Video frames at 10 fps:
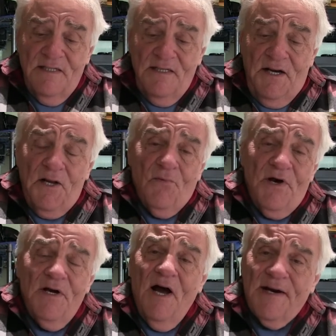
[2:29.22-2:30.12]

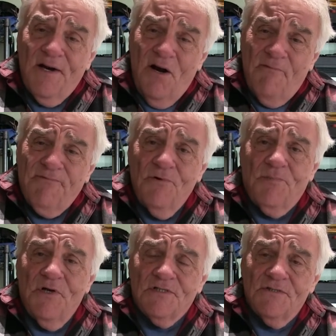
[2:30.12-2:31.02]
Anyway, I got a few
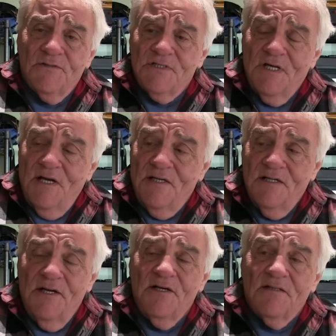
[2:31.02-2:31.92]
pictures,
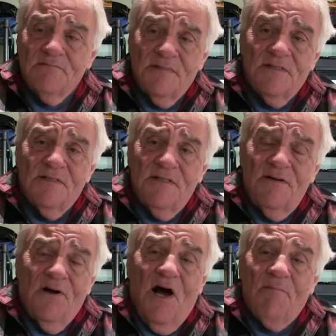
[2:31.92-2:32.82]
and
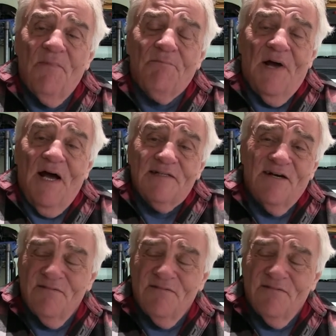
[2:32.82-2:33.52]
they're not bad.